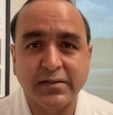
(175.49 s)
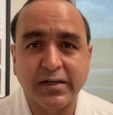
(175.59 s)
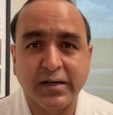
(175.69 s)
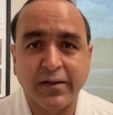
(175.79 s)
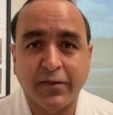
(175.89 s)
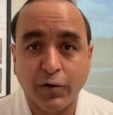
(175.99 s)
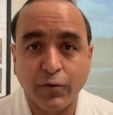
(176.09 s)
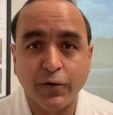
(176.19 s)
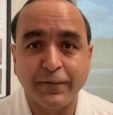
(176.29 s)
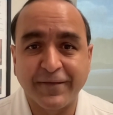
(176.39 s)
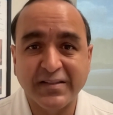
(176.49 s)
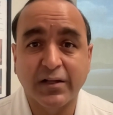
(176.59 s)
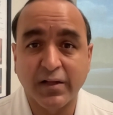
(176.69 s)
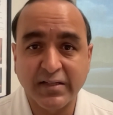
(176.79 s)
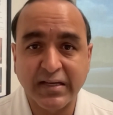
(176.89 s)
thorough
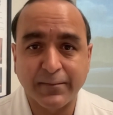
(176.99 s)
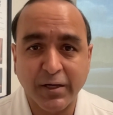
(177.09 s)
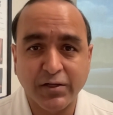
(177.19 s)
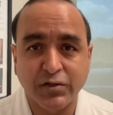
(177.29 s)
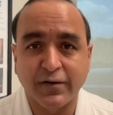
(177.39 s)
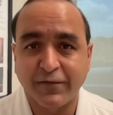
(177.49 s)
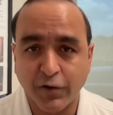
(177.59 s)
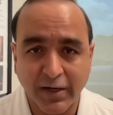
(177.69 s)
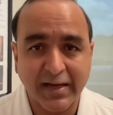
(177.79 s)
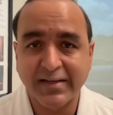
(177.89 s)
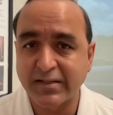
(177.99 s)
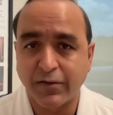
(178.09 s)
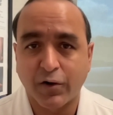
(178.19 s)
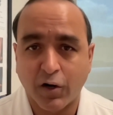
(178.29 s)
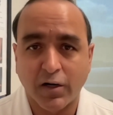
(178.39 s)
physical examination of their legs and
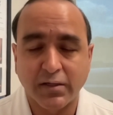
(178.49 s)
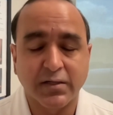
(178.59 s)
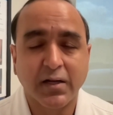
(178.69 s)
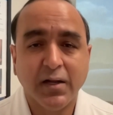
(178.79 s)
their heart.